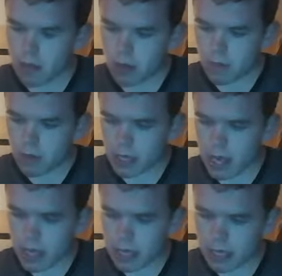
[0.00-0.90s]
But
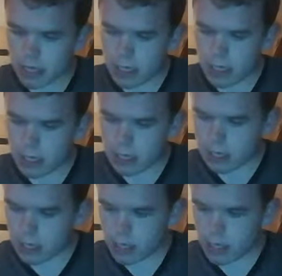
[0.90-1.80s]
yeah,
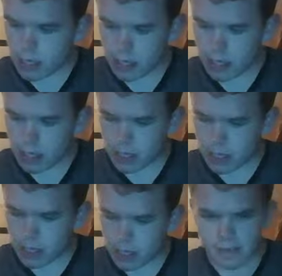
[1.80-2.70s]
it's a
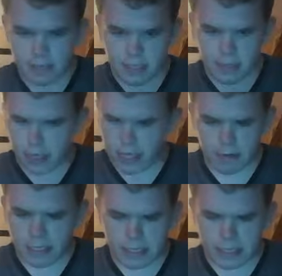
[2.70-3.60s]
two disc, this one
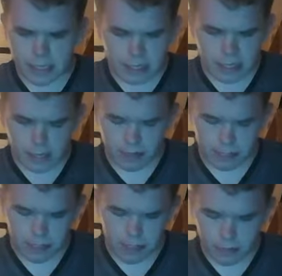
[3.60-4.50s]
anyways. It's
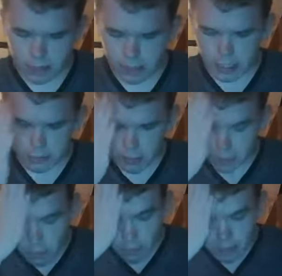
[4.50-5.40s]
nothing to do with this, what I'm
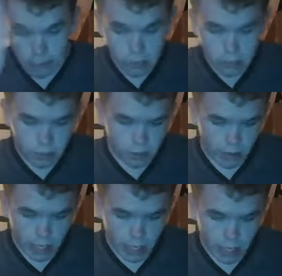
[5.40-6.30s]
talking about,
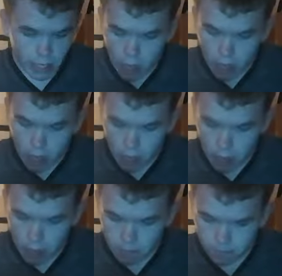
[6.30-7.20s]
sorry.
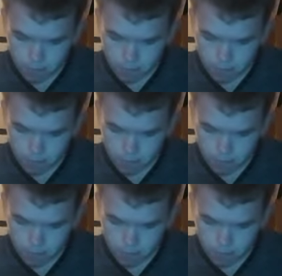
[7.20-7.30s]
But